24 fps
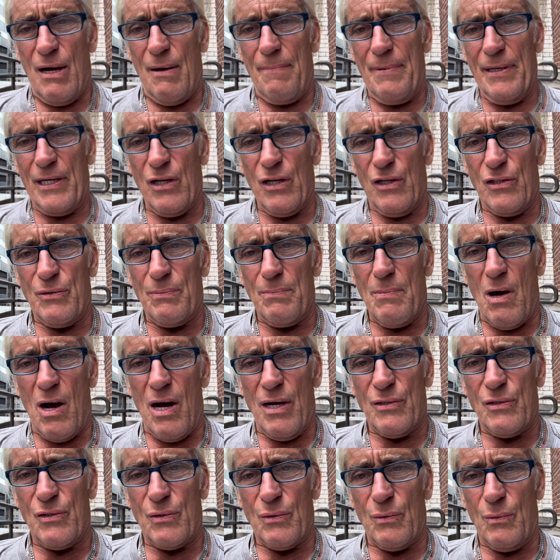because
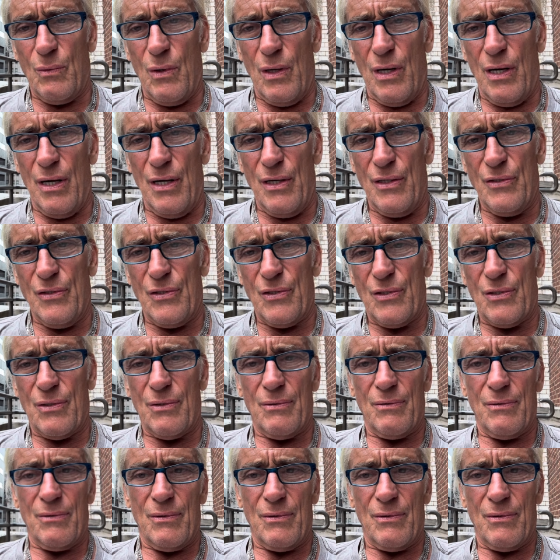March was